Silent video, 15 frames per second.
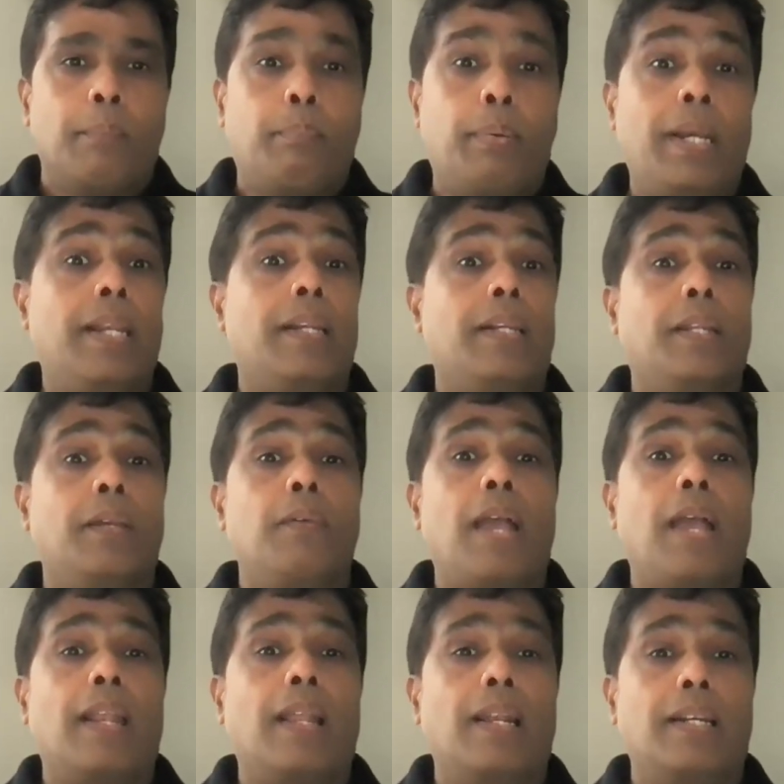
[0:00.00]
Predictive
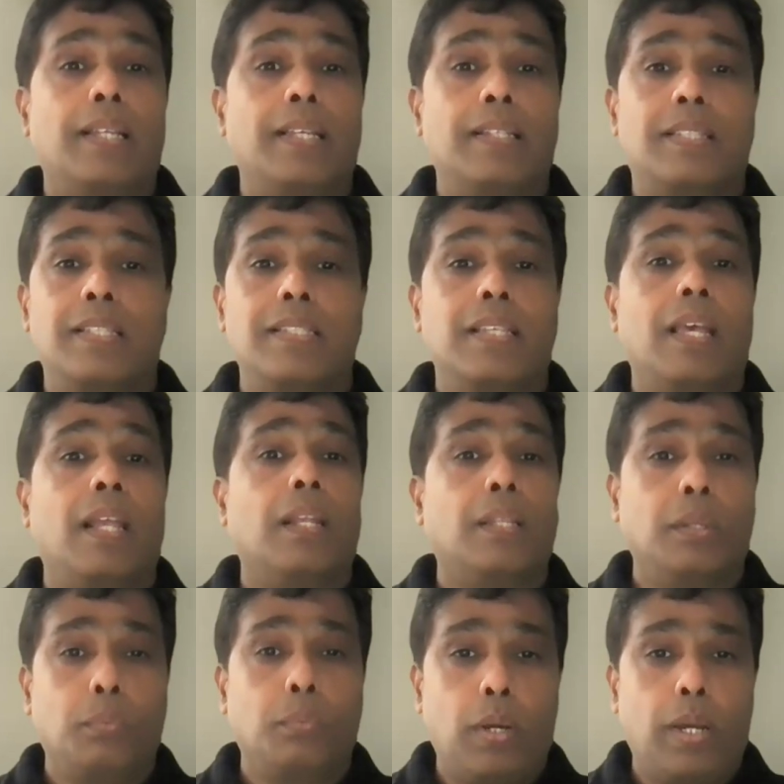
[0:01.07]
analytics is
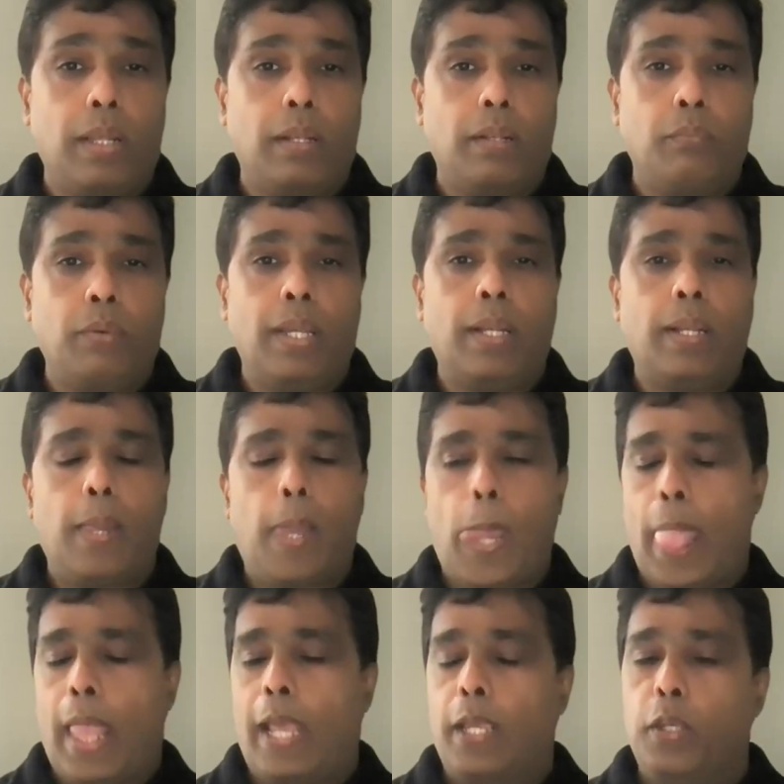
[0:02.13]
another one where
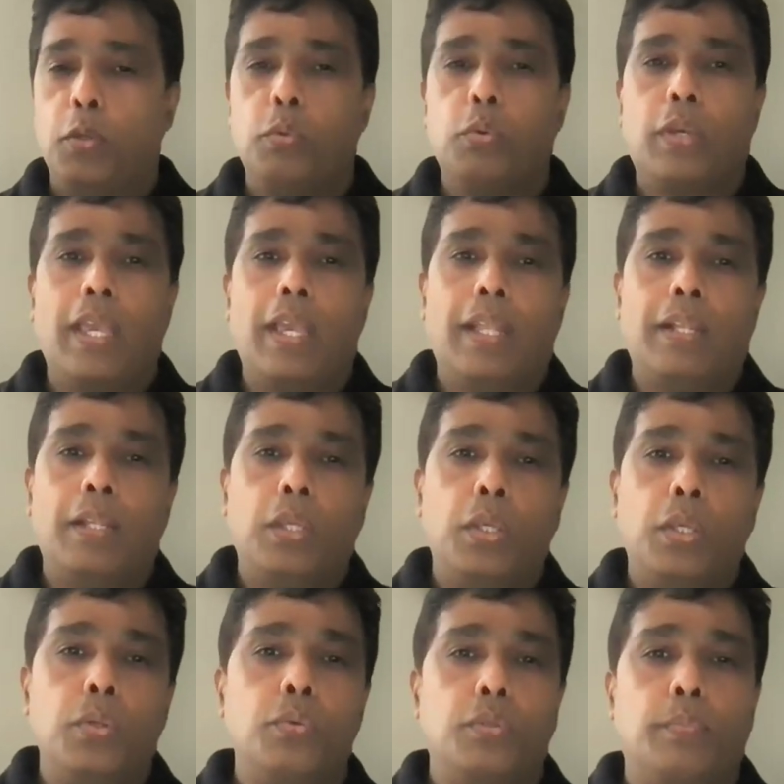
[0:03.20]
you can
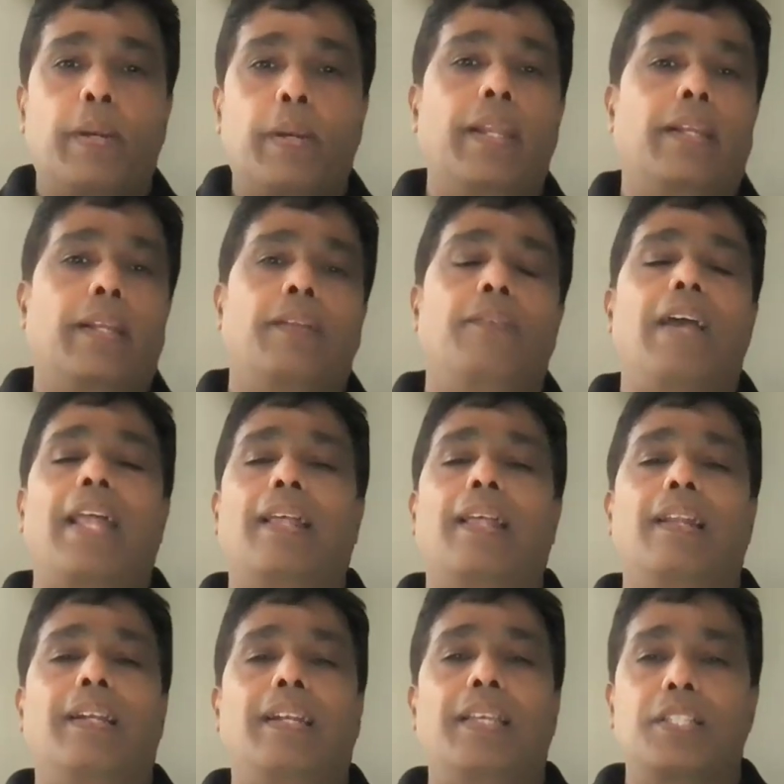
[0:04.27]
use predictive
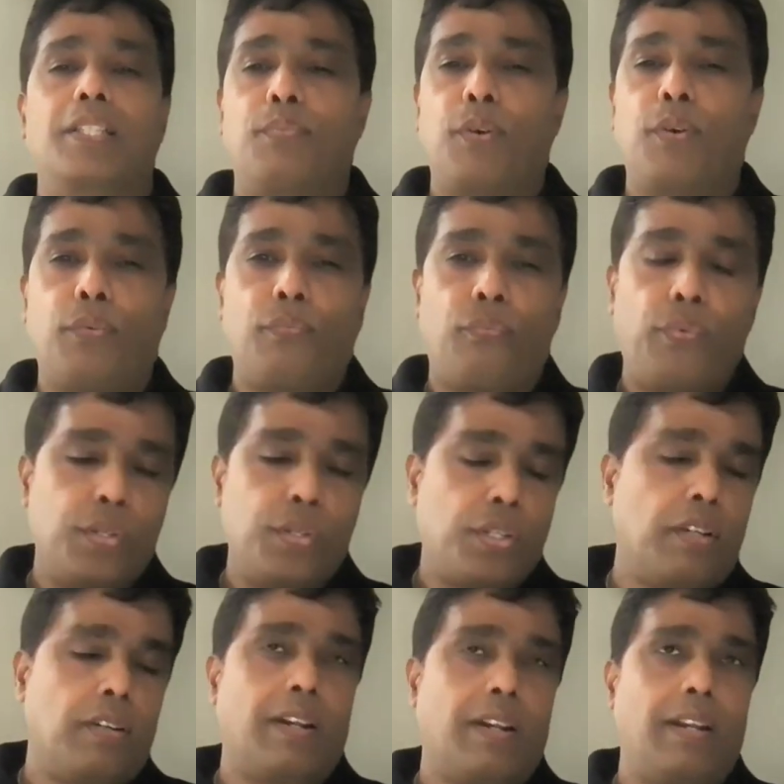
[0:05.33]
analytics for
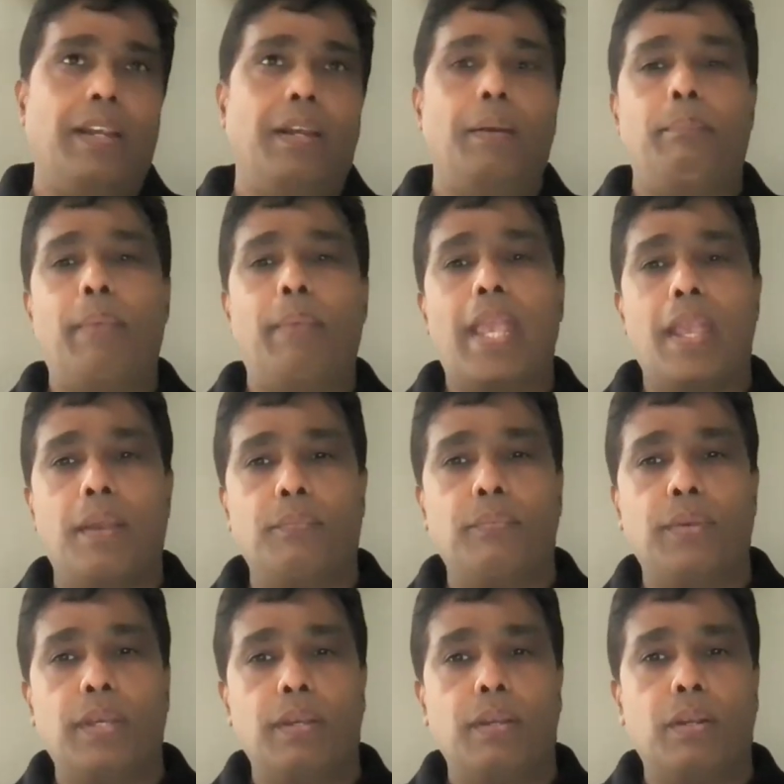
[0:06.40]
future trend,
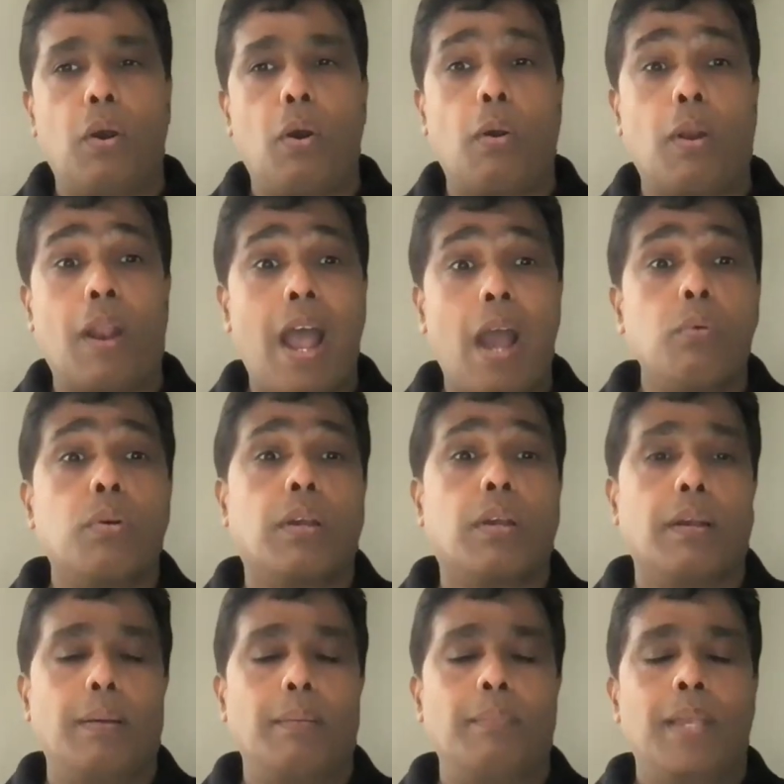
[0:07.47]
behavior, or
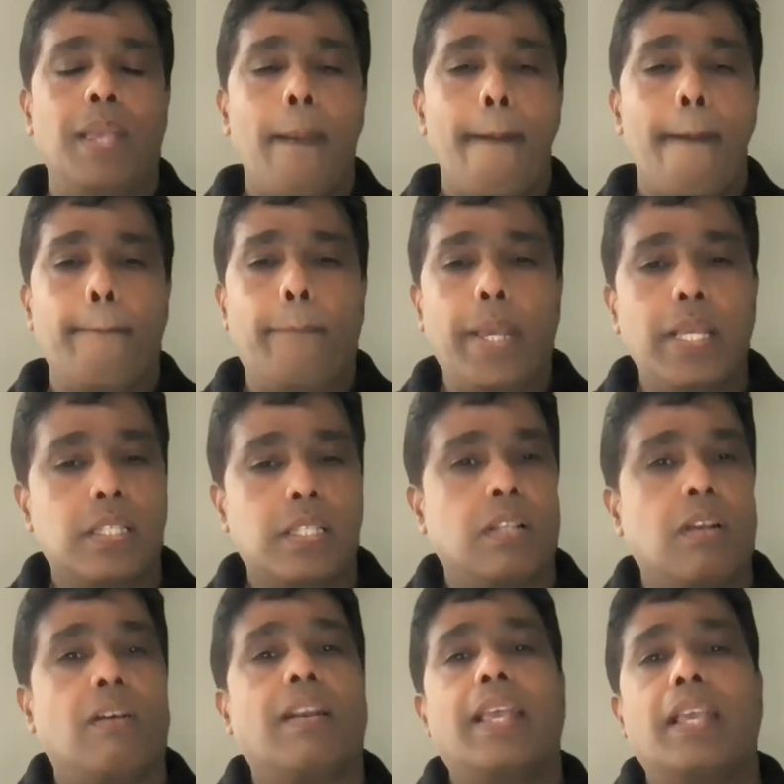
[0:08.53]
outcome based
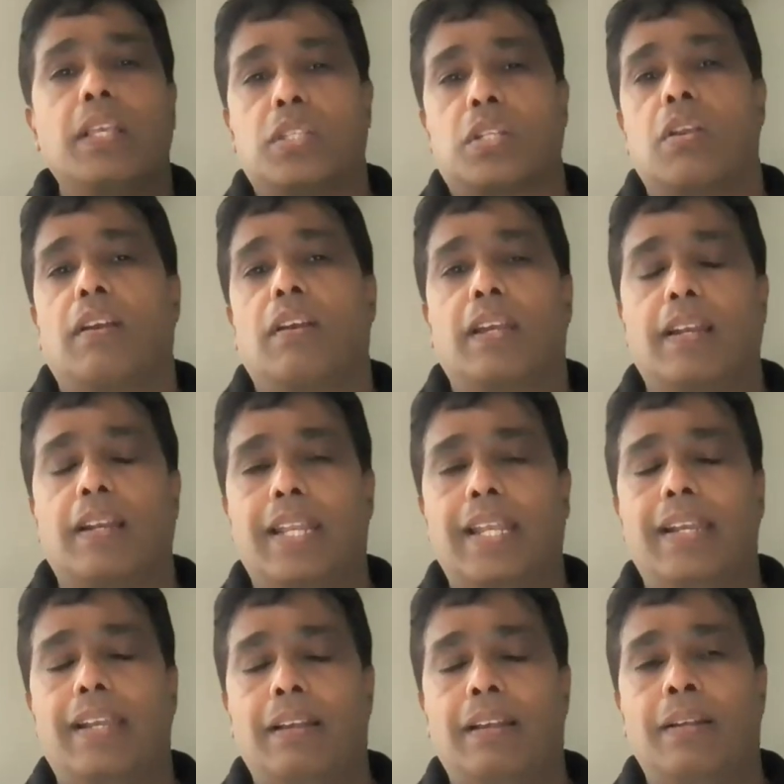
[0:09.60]
on historical
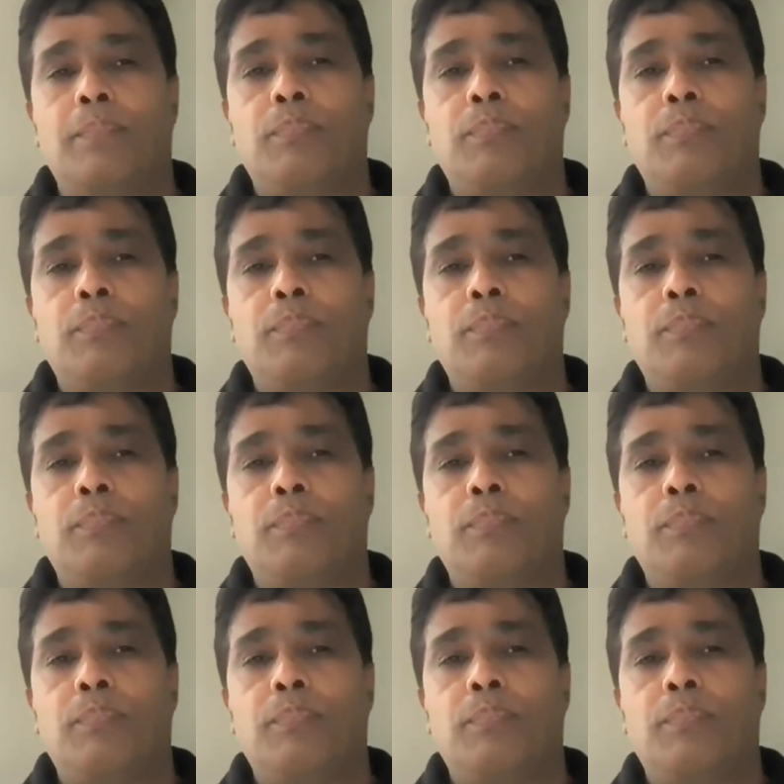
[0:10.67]
data.